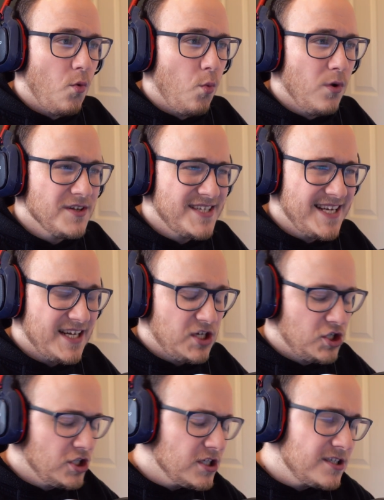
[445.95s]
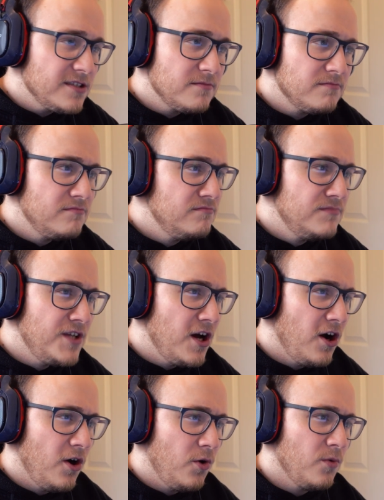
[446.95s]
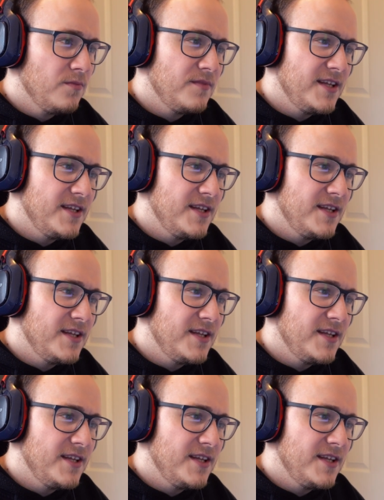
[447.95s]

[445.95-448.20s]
Was it good? No,